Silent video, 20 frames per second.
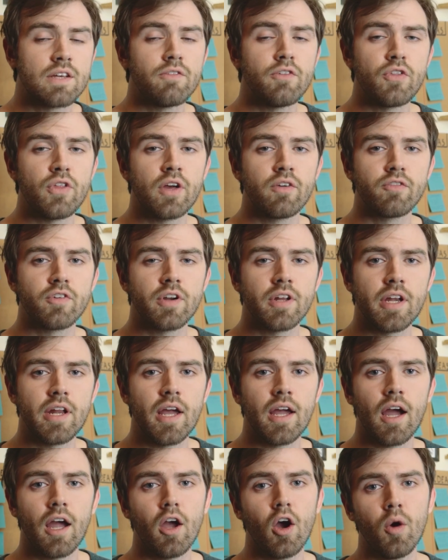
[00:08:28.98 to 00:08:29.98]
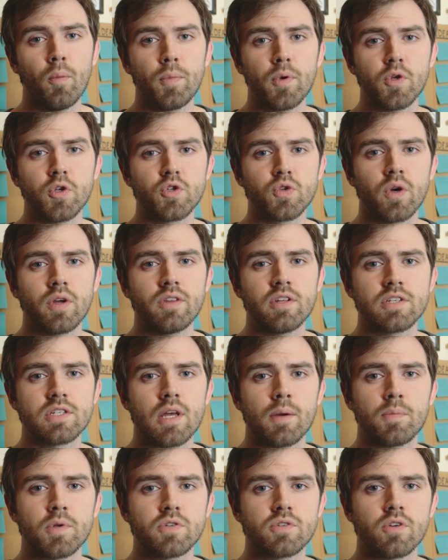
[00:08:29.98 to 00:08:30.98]
everything for today. I hope you enjoyed this
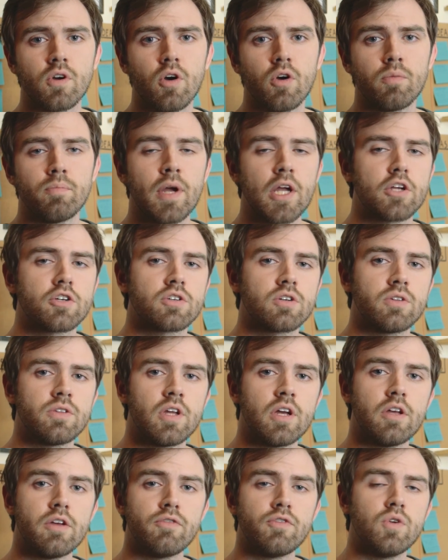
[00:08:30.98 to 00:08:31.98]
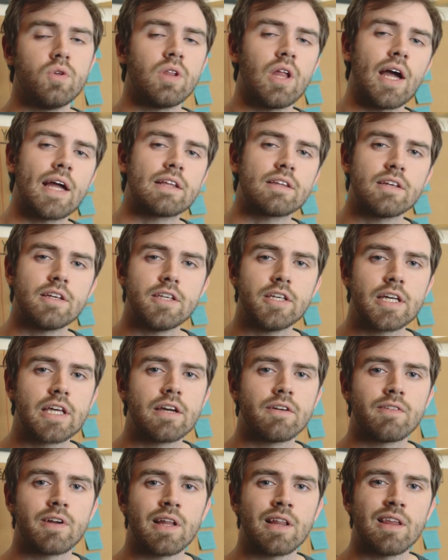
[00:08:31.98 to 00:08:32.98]
episode. Make sure that if you liked it, you
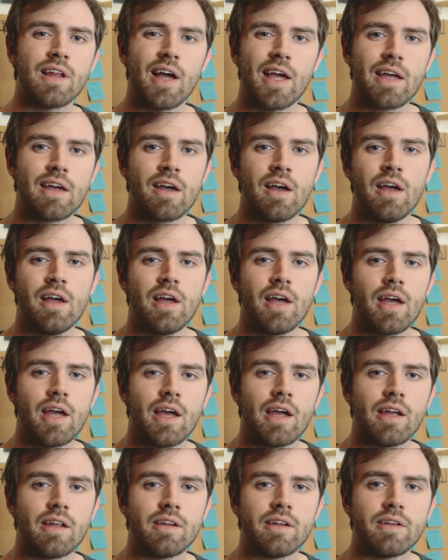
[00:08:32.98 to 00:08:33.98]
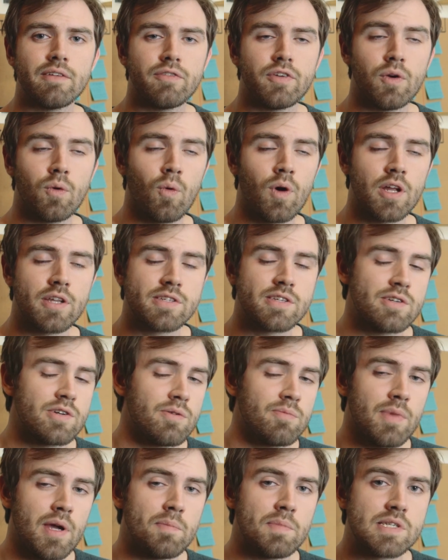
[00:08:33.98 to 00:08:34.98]
give it a like, and if you want
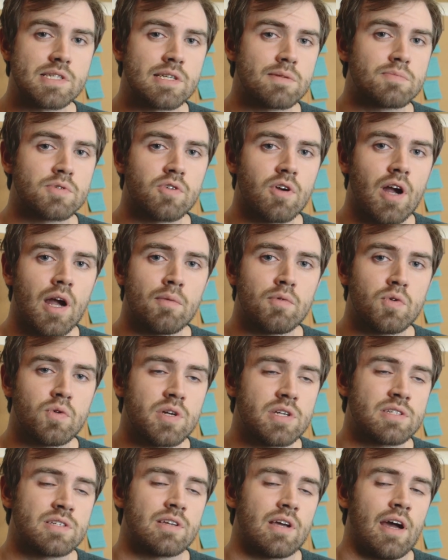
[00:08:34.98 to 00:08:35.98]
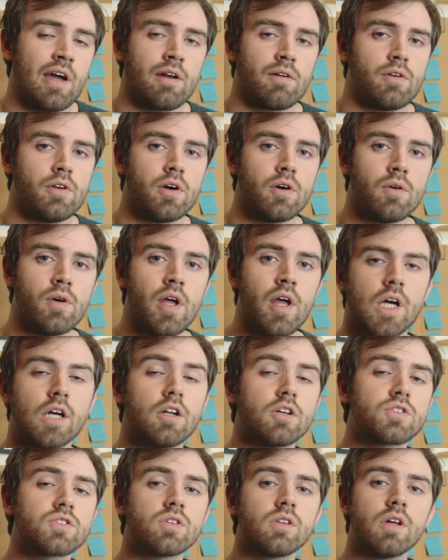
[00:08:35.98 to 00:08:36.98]
to, maybe subscribe to us. I don't know. I'd
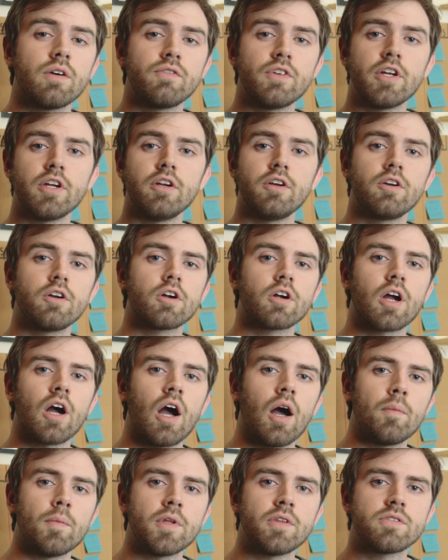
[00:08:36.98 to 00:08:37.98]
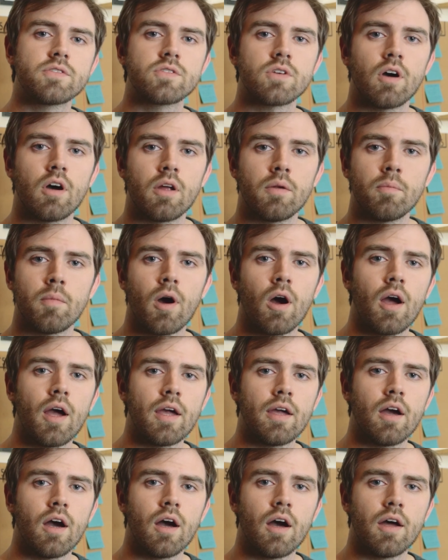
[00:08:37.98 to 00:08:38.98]
also love to hear your comments on
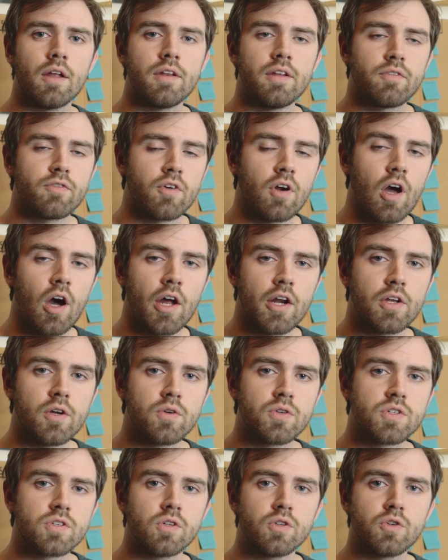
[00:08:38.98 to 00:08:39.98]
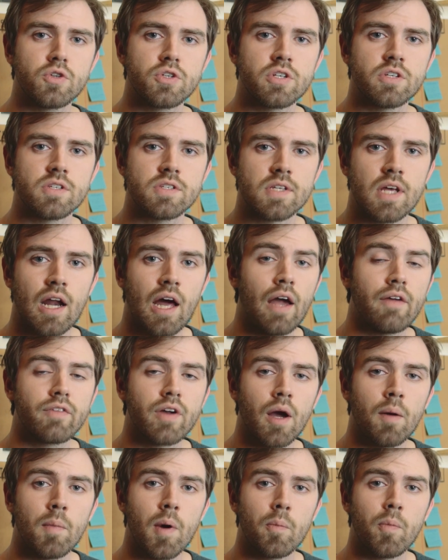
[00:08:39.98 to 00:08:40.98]
my different audio solutions that I've
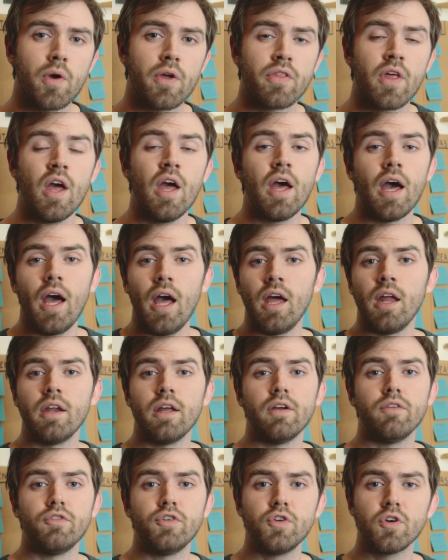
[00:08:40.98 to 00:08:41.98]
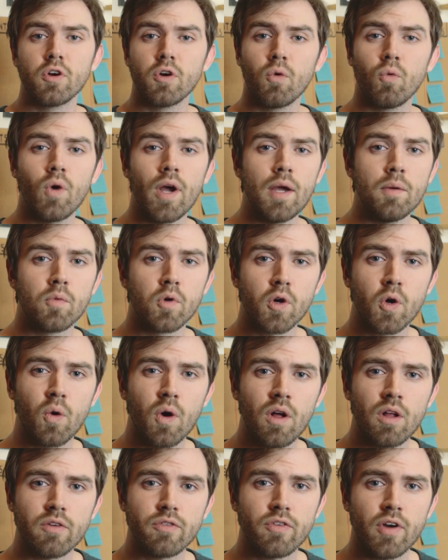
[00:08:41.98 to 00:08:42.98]
come up with, and if you're way more
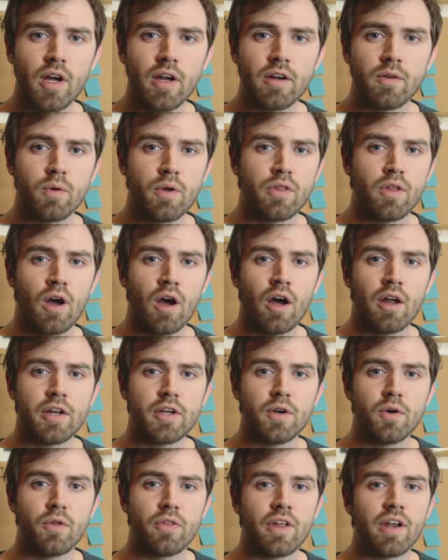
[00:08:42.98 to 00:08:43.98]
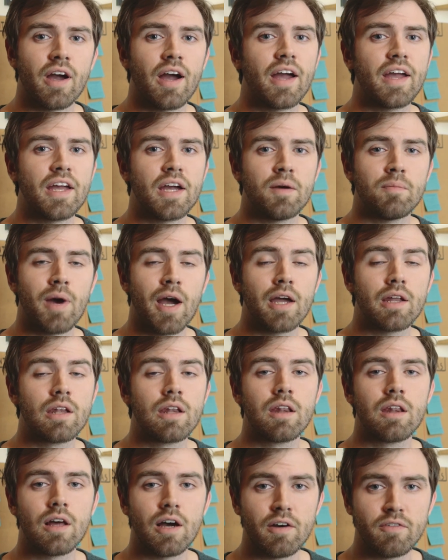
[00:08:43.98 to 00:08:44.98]
qualified with audio than I am, I'd
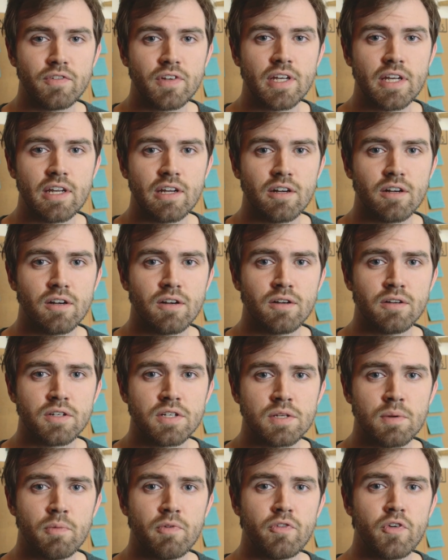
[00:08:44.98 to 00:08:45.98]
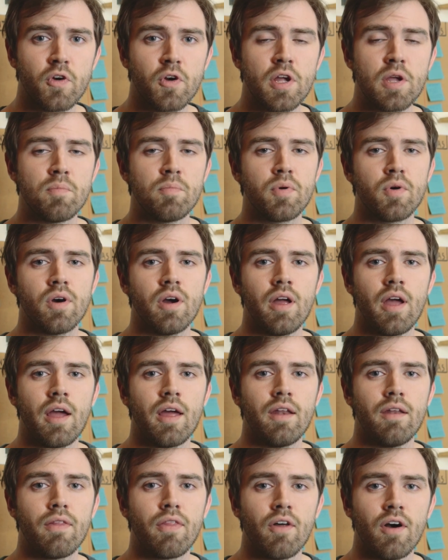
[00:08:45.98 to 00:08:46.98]
love to hear some of your input
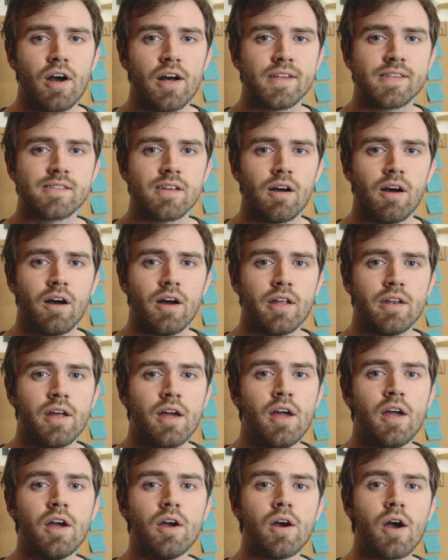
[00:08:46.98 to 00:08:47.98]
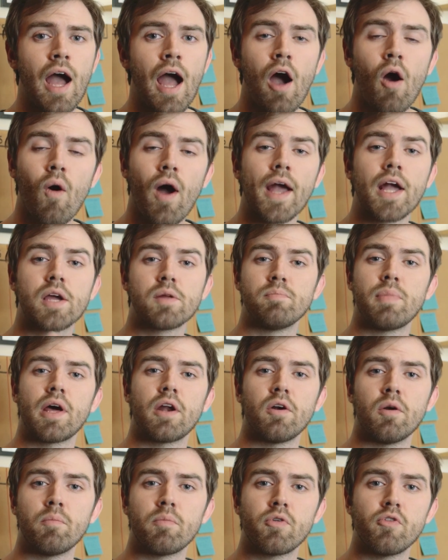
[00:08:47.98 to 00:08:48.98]
and thoughts on how I could
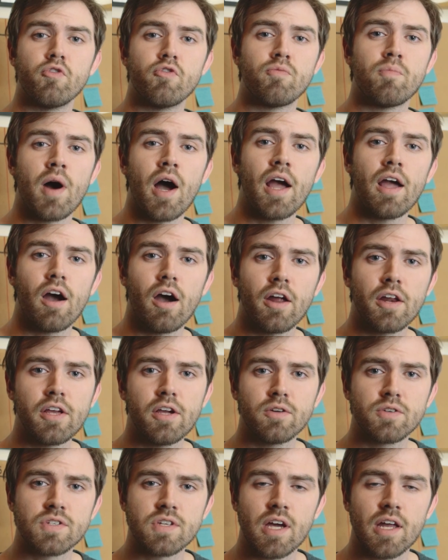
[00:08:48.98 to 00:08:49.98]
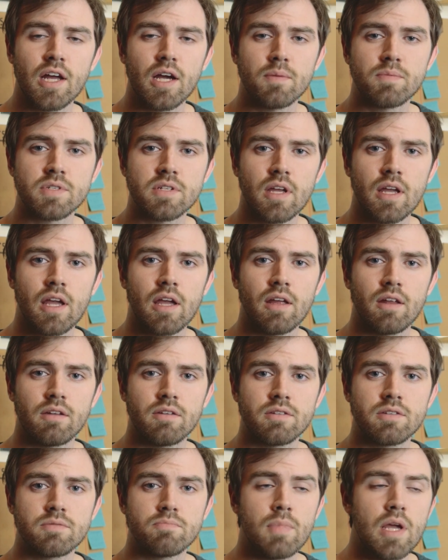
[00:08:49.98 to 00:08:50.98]
better improve my audio setups
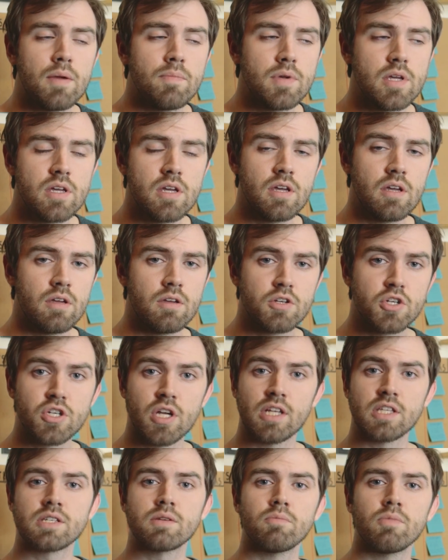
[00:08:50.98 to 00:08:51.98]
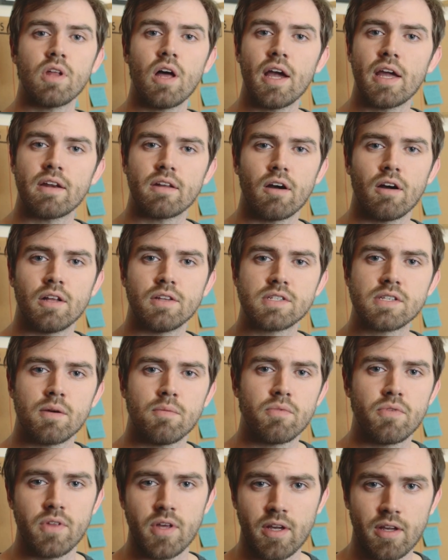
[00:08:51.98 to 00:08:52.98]
and maybe shed some light on
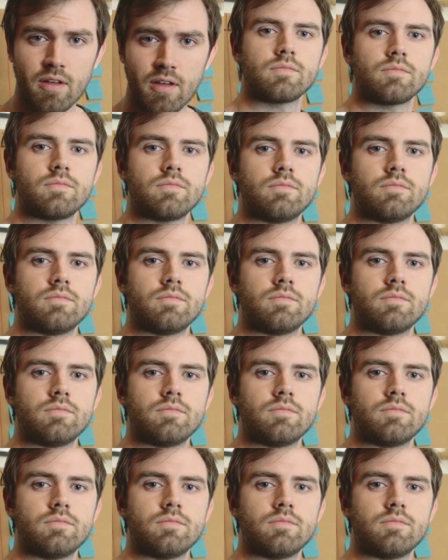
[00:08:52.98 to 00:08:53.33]
something